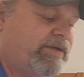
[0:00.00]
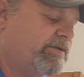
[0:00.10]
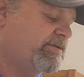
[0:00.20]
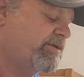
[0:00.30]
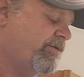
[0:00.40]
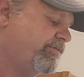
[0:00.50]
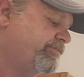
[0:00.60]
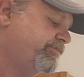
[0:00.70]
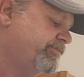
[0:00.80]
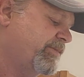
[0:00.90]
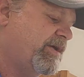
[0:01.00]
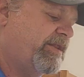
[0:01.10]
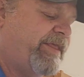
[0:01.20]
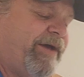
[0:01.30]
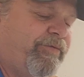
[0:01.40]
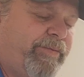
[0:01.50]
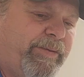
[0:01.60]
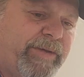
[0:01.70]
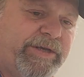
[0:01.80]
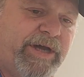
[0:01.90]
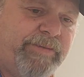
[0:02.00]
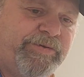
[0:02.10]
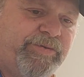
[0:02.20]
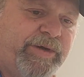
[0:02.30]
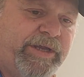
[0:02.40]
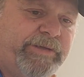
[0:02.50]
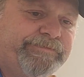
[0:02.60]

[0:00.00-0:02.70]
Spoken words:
So that would be my top 20